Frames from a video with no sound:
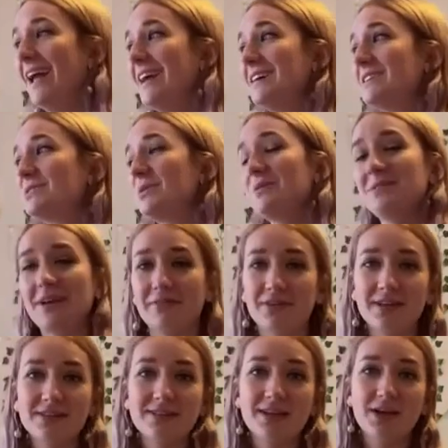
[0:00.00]
so I would
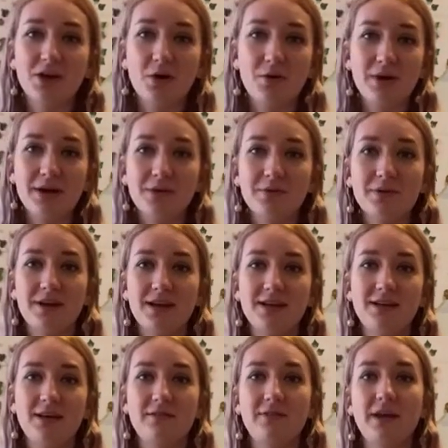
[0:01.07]
definitely say go in with an
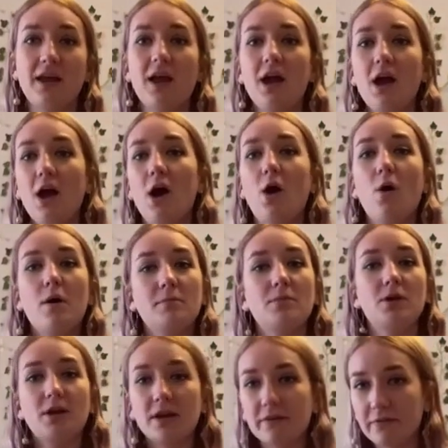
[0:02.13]
idea of like, oh, I'm
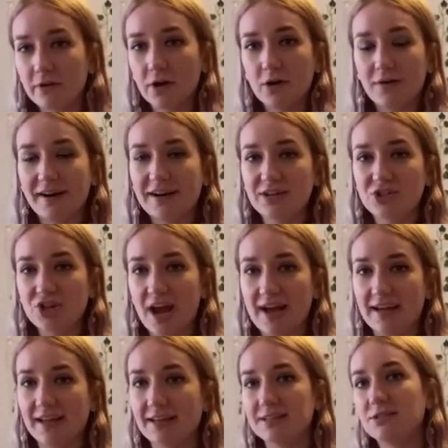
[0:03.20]
looking for a great
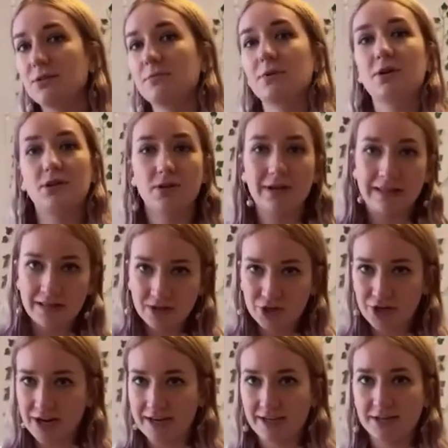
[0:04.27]
jacket, so I'm gonna look in the
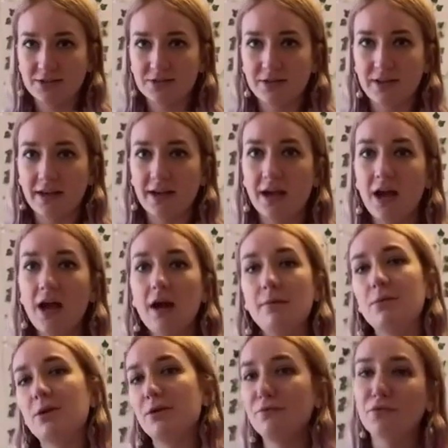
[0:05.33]
jackets, or like, I'm
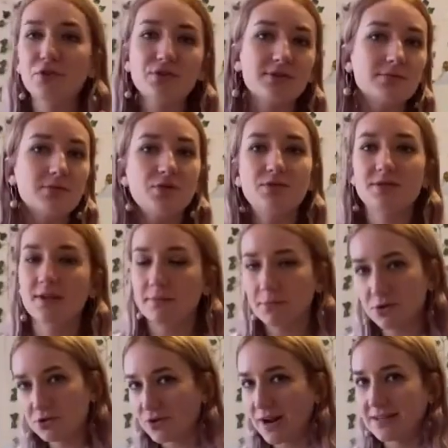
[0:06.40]
looking for some new summer
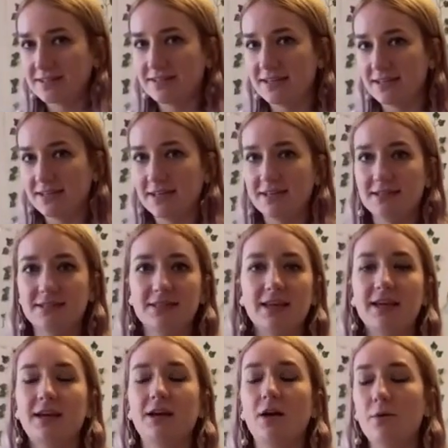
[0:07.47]
dresses,
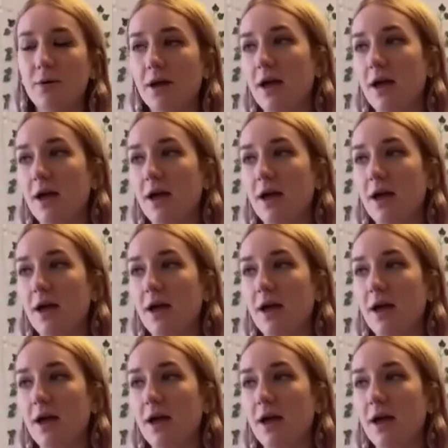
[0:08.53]
like go.